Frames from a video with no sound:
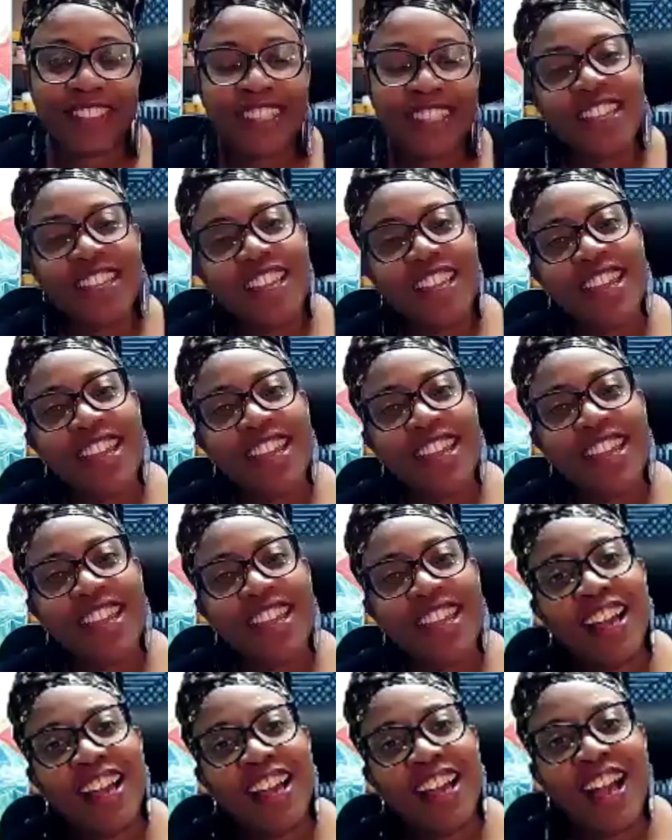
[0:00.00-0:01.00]
Hi
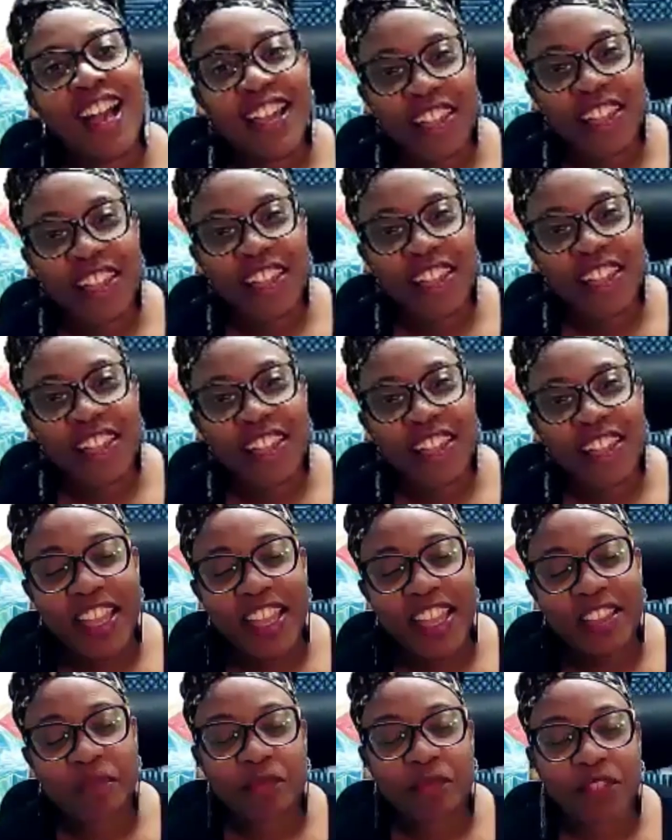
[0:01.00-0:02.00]
there. So my name
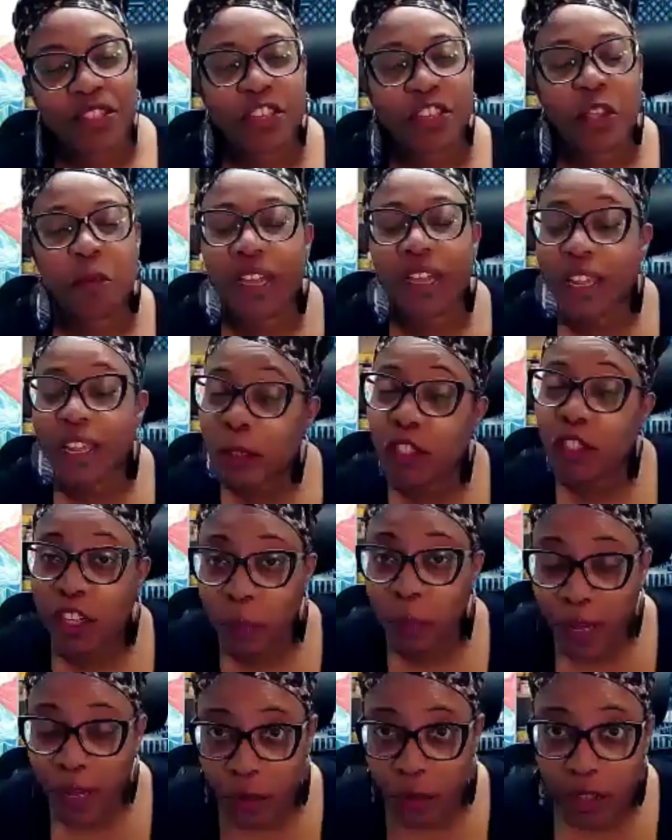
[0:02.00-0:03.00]
is Michelle Powell
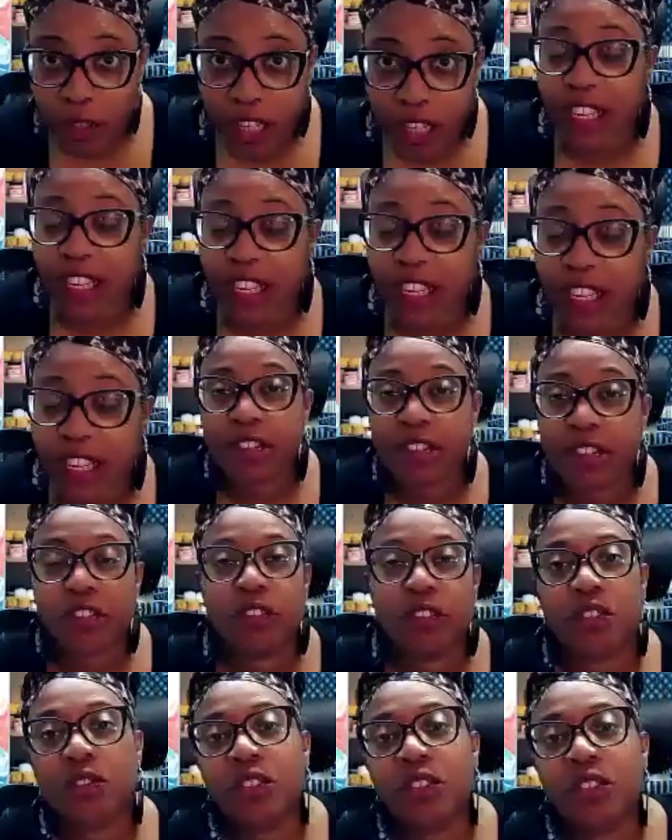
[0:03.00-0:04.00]
and I'm a careers
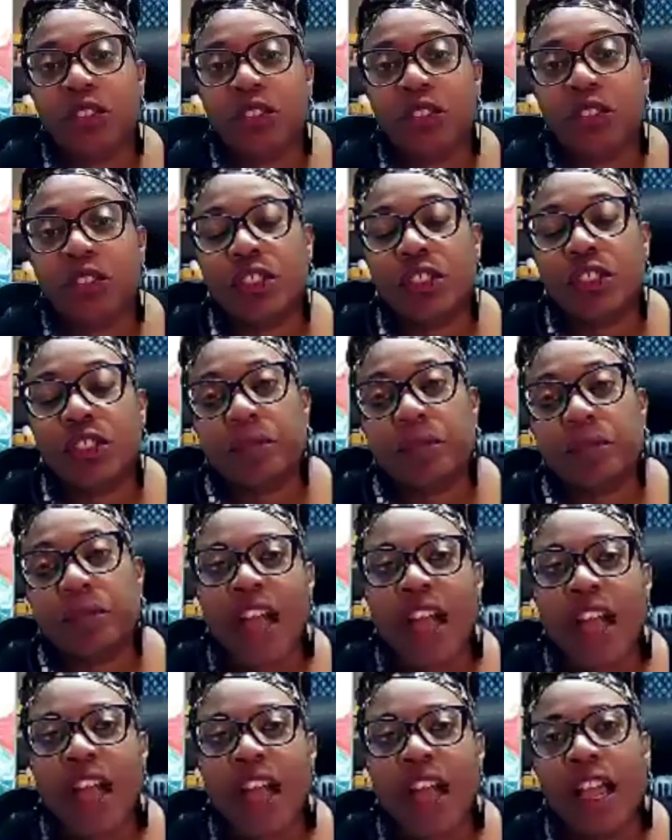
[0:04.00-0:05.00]
consultant.
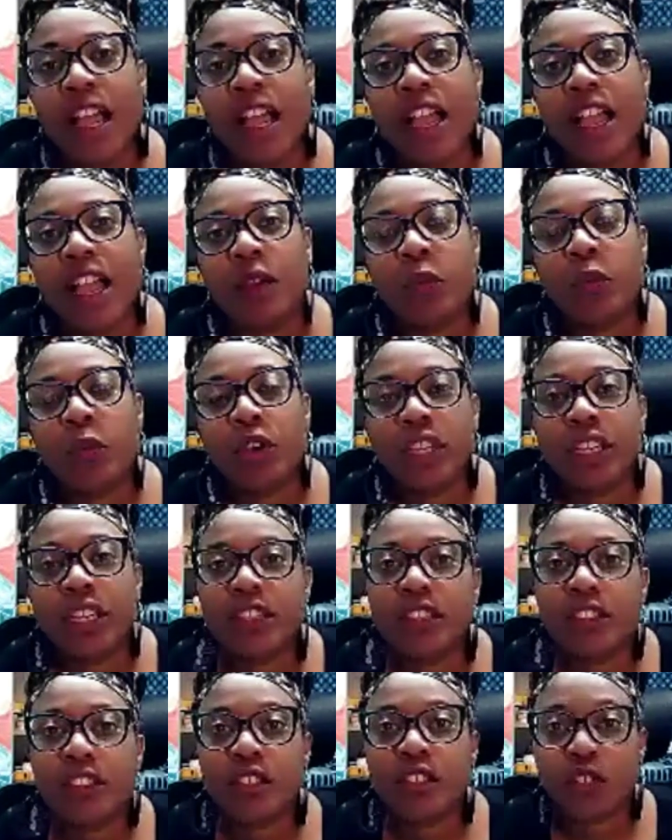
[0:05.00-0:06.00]
I work
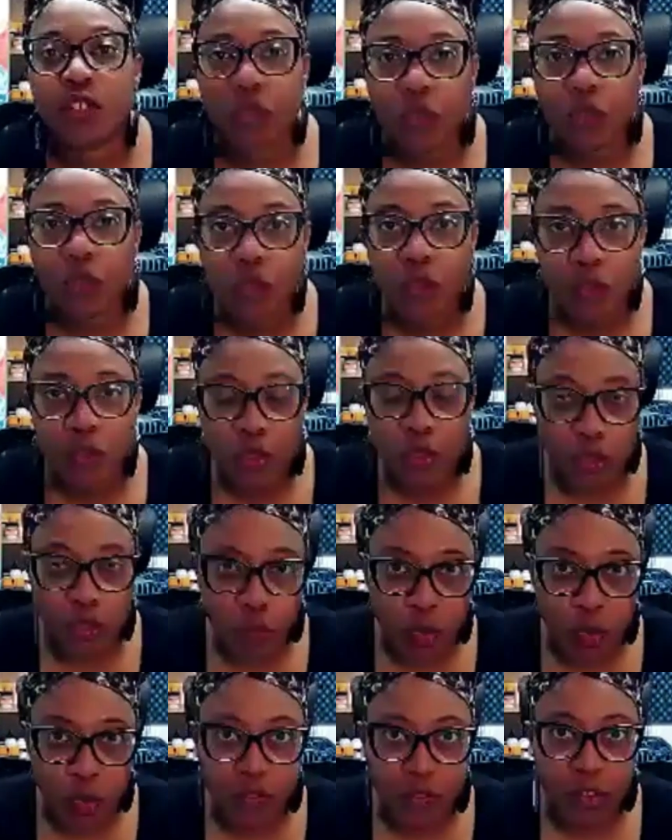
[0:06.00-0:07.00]
in schools
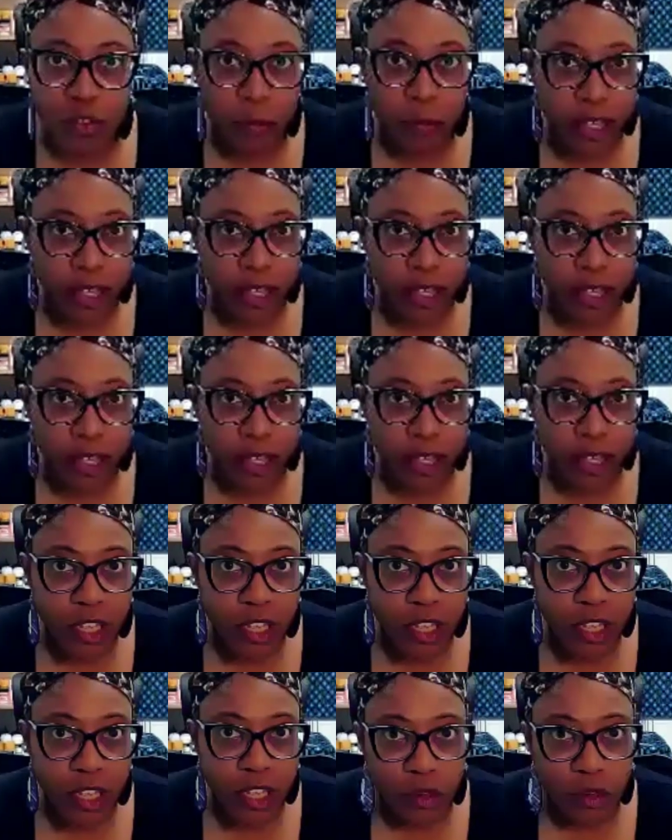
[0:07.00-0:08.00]
with young
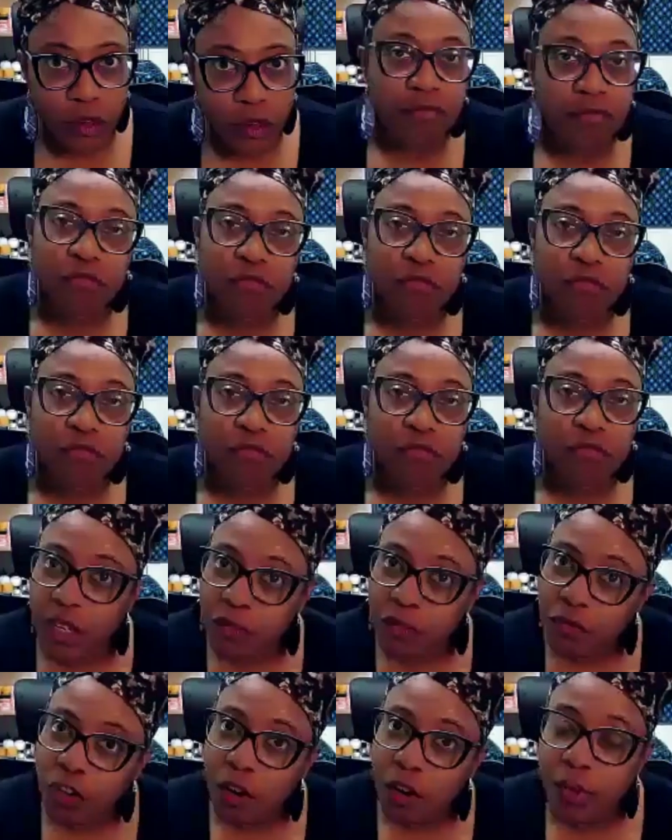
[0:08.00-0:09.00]
people, normally
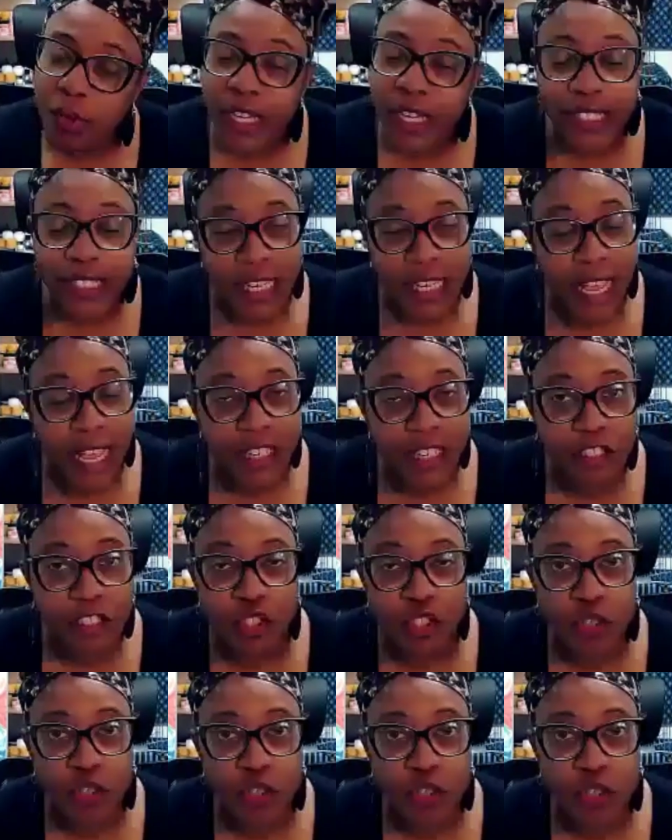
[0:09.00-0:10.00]
from year 10
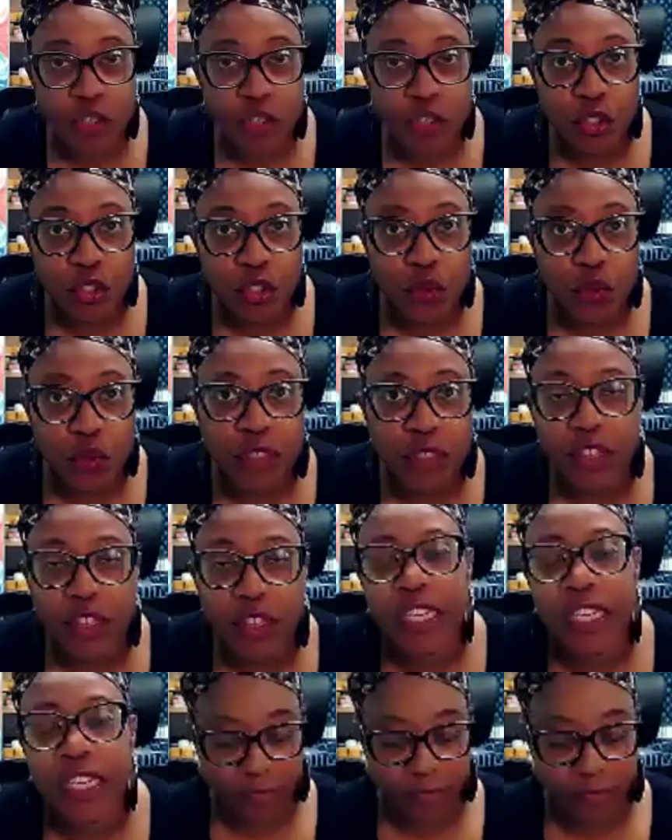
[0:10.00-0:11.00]
to year
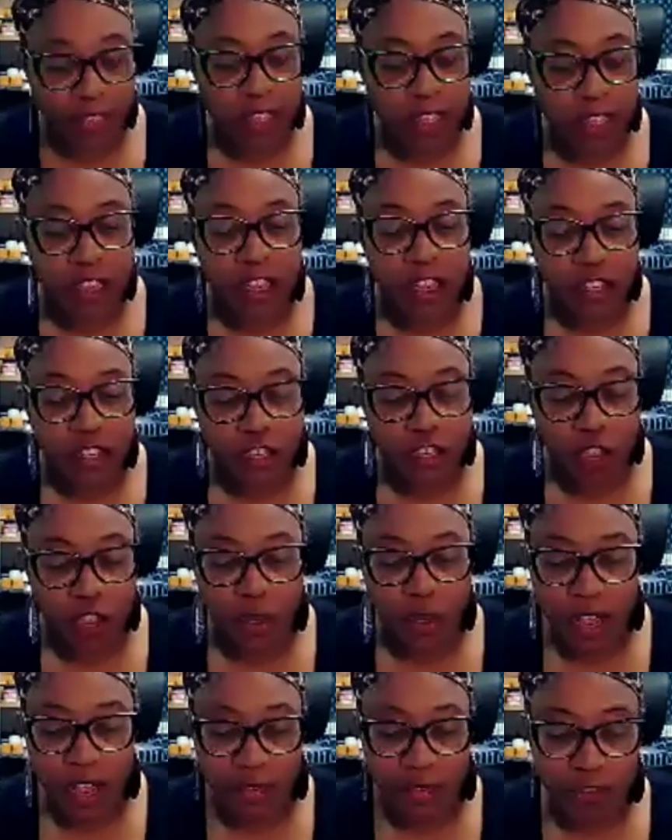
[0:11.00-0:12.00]
13.
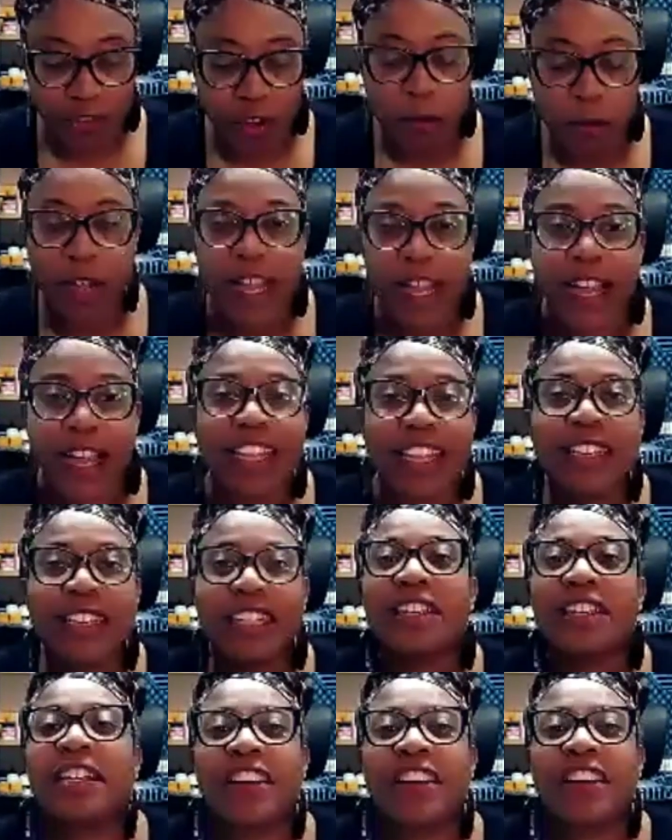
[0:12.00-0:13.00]
So I've got my
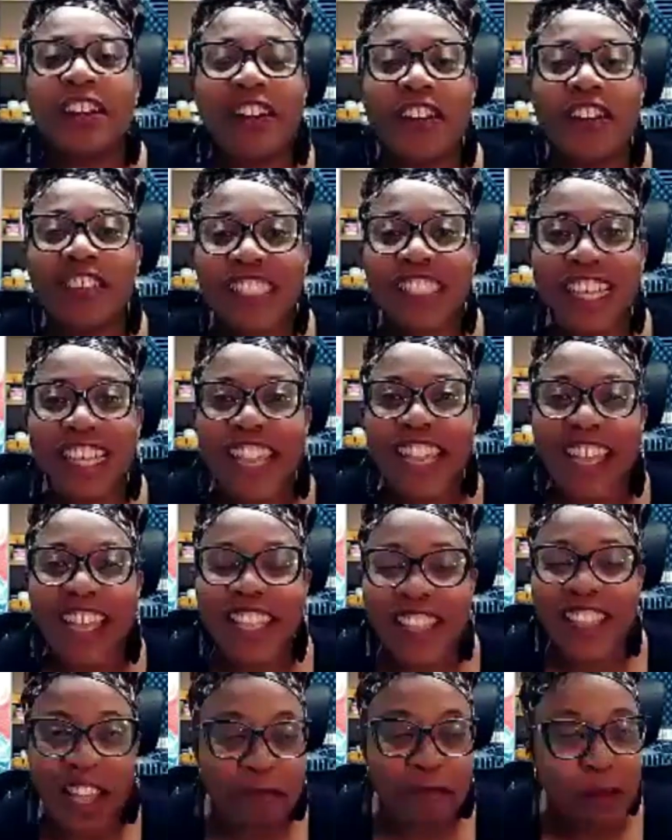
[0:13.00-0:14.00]
cards here
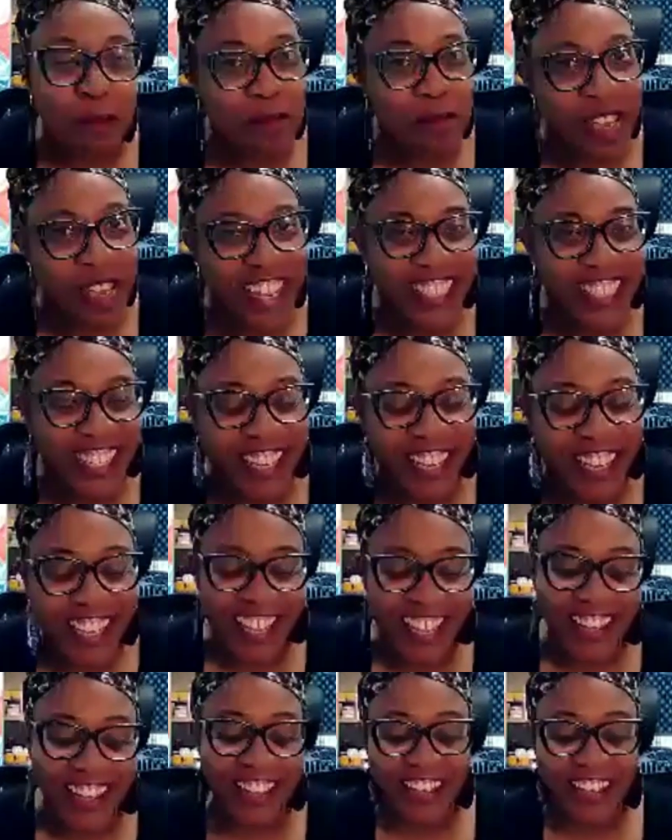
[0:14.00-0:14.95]
that I prepared earlier,